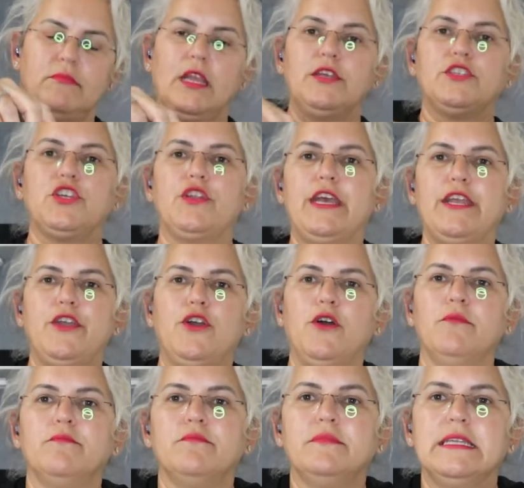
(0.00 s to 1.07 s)
So there you go.
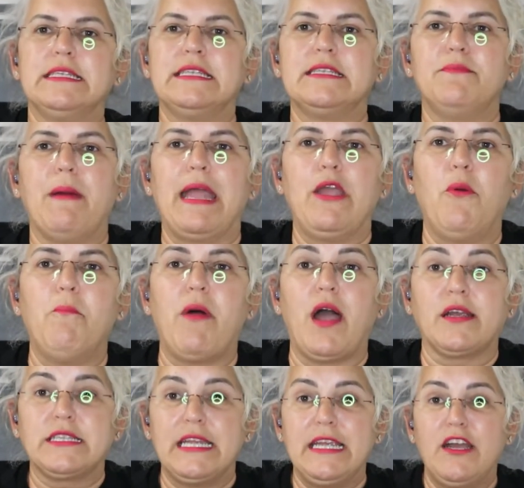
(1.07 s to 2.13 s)
This is my
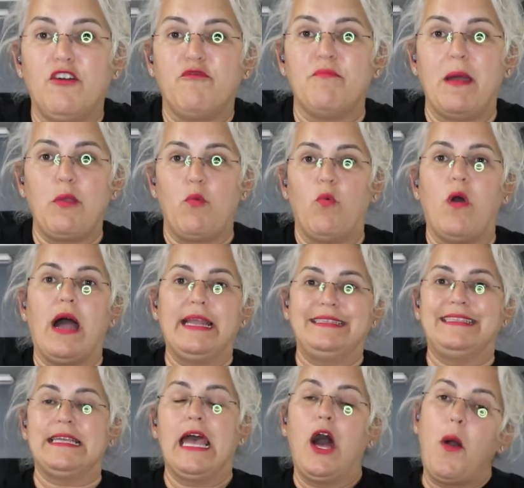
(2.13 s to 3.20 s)
unboxing of my
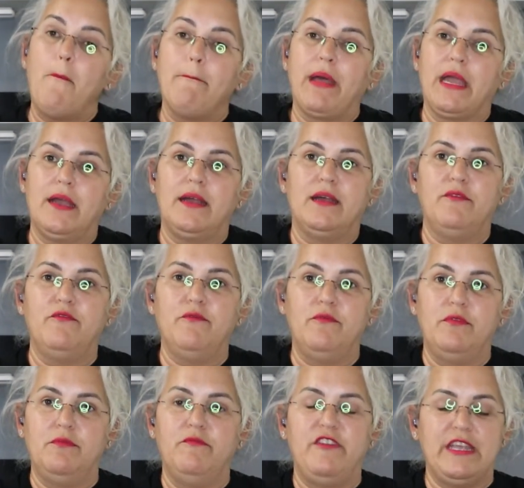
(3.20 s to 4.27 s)
white Elm
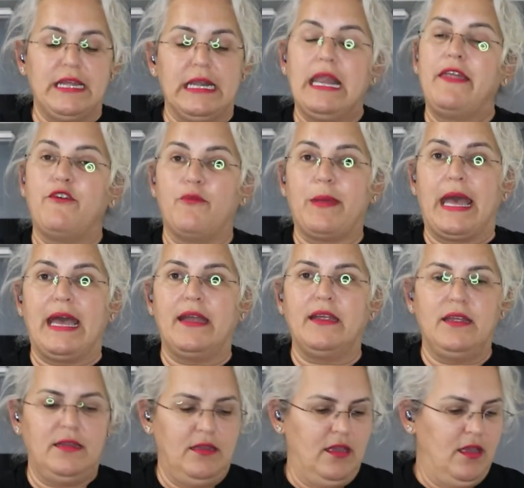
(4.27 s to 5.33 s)
vegan leather
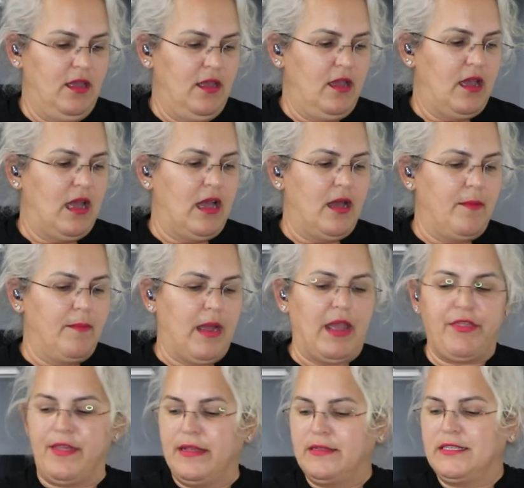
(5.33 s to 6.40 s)
bag. I
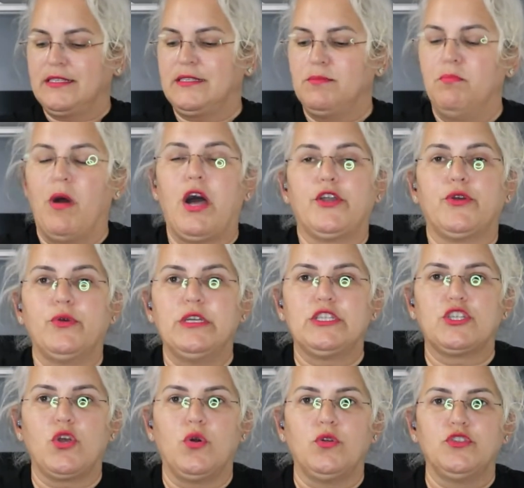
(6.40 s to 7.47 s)
think this model is
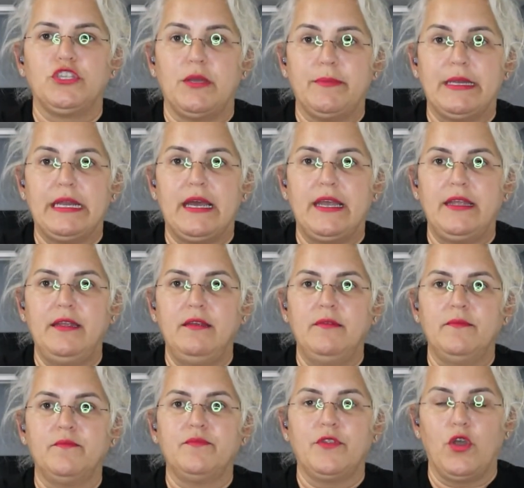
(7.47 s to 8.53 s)
called Gemini.
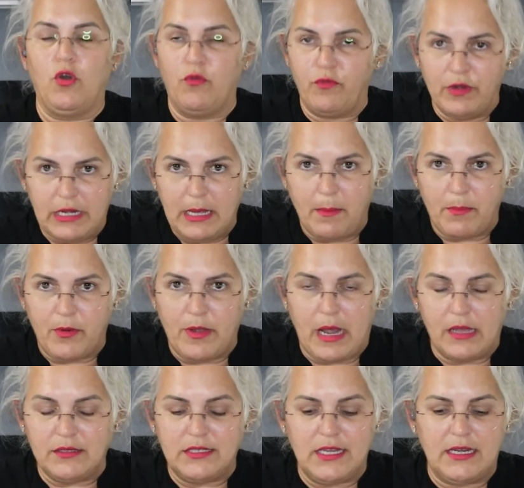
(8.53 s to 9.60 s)
Hopefully I'm
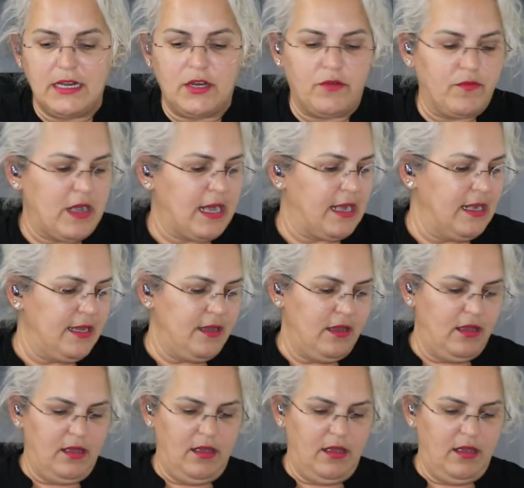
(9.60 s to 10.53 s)
pronouncing it correctly.